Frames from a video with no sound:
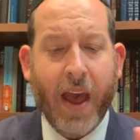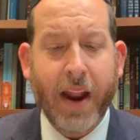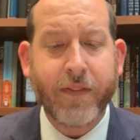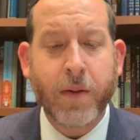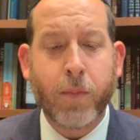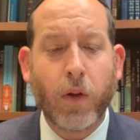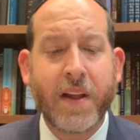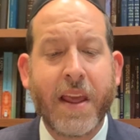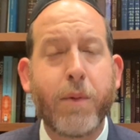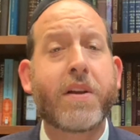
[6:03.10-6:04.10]
the head of the bull
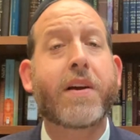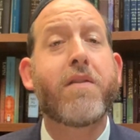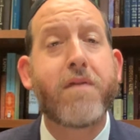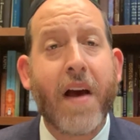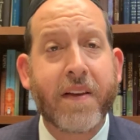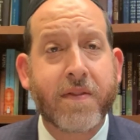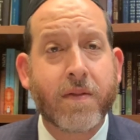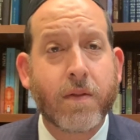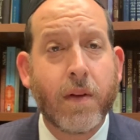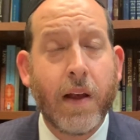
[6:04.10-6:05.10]
and he would
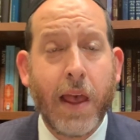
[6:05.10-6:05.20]
confess.